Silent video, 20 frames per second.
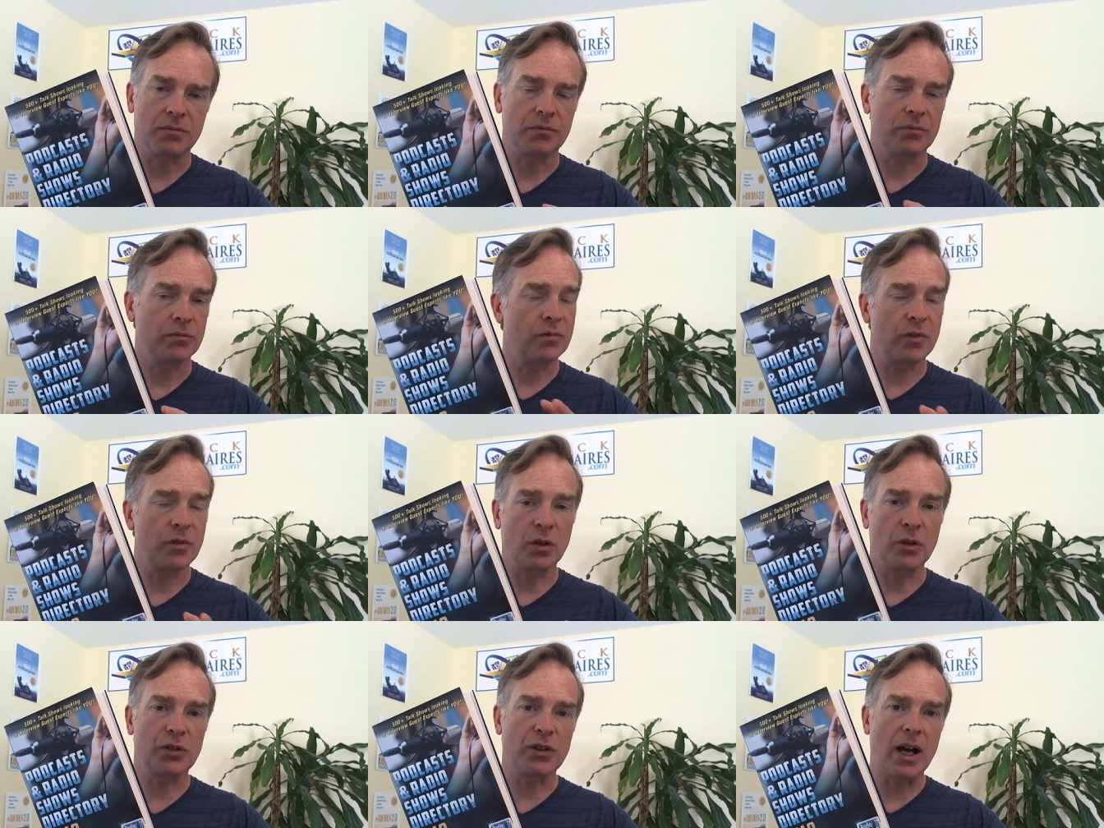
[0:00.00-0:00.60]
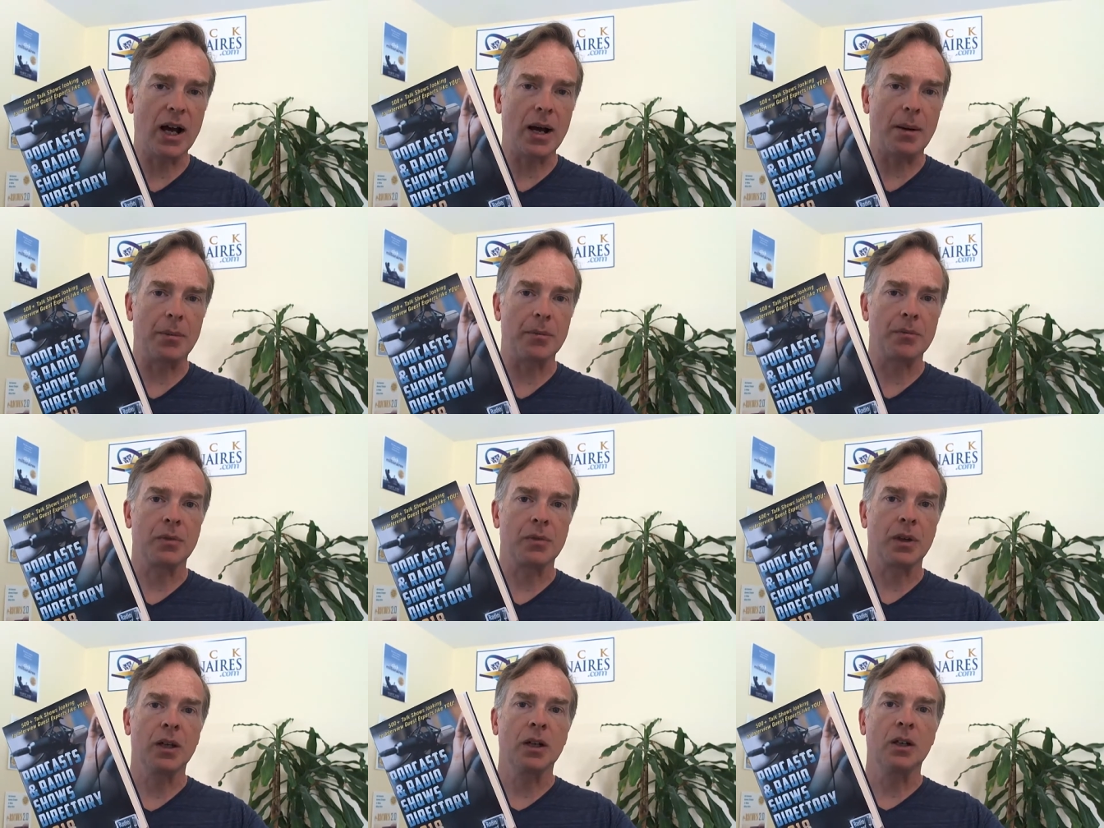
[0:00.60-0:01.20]
Full stop.
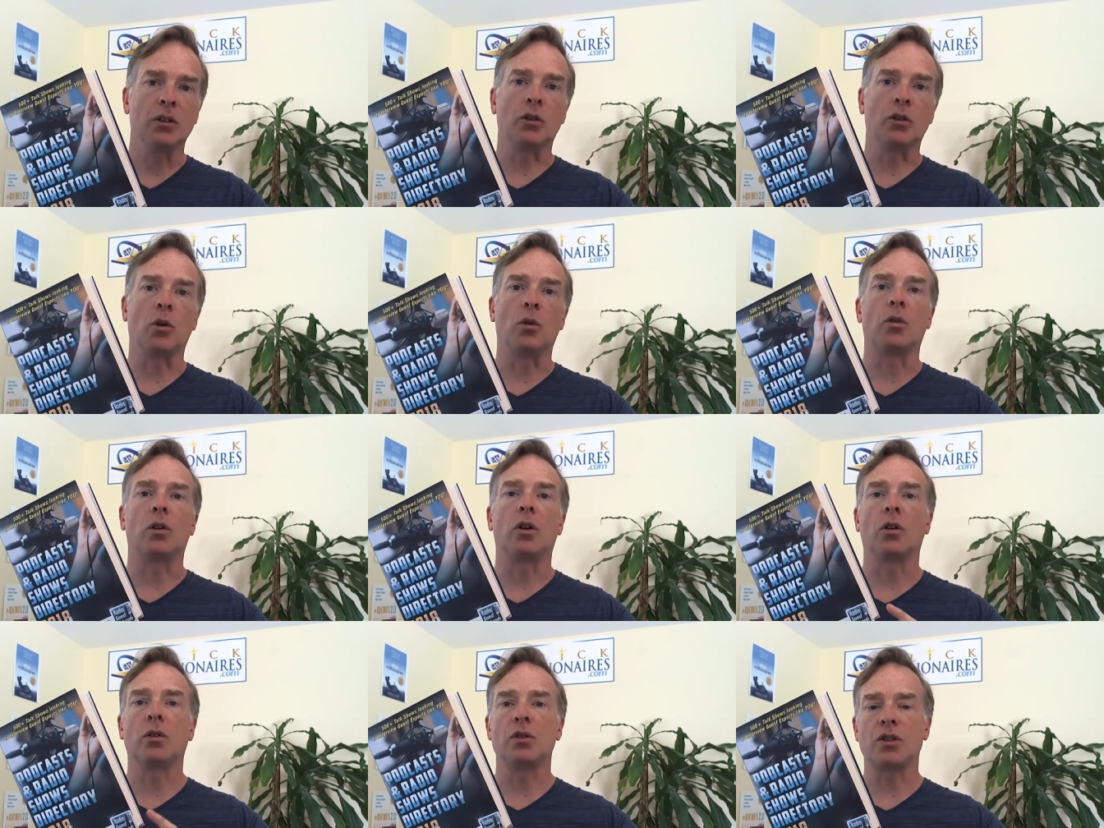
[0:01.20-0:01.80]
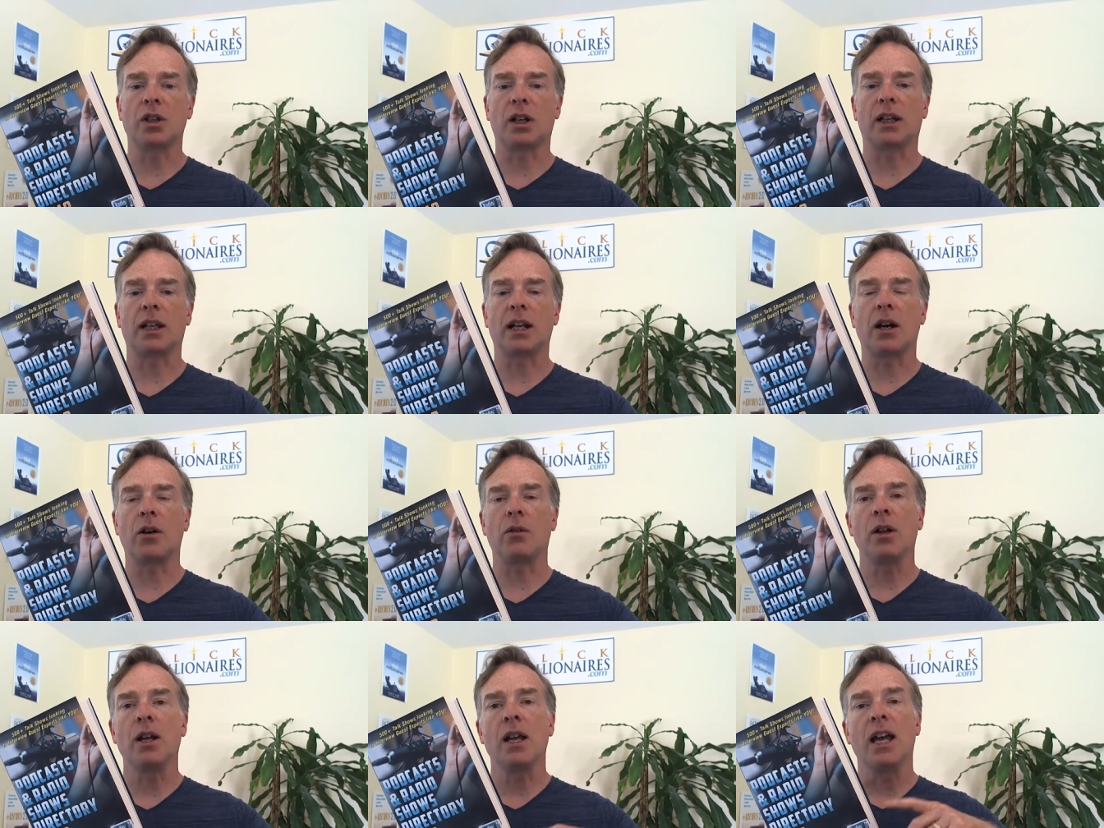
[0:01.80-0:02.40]
So go and check it
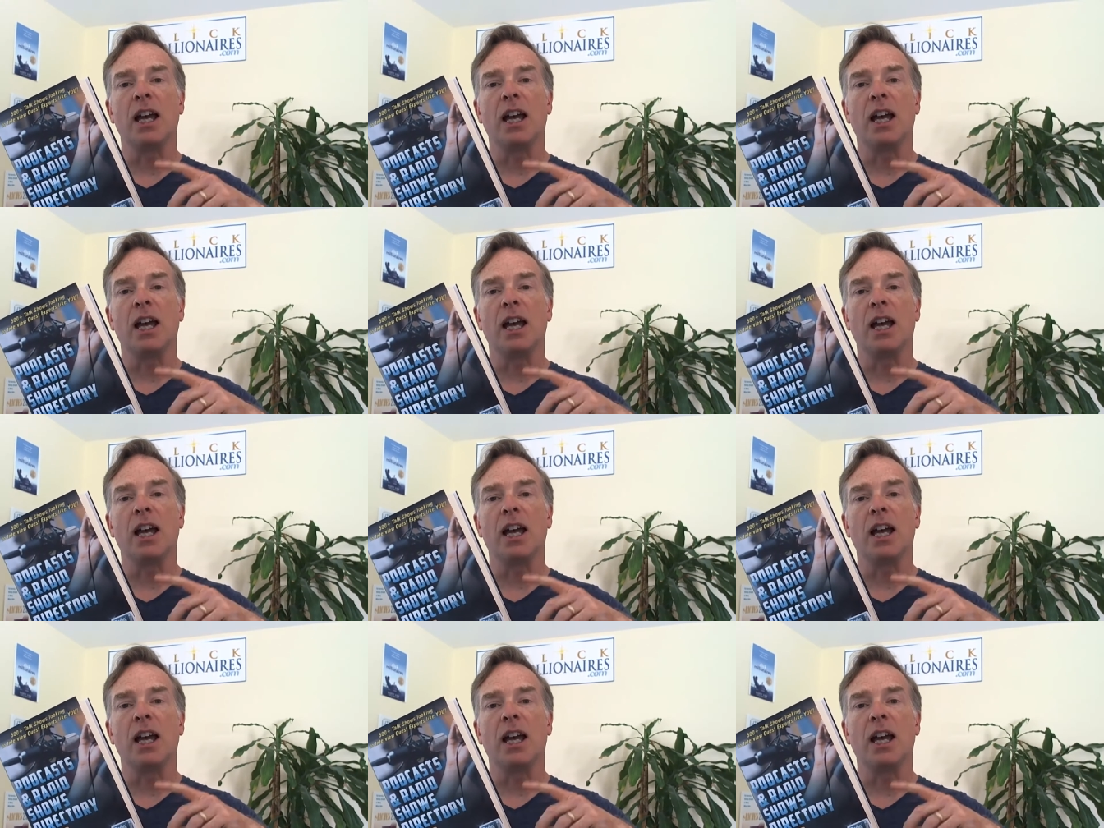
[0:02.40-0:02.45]
out.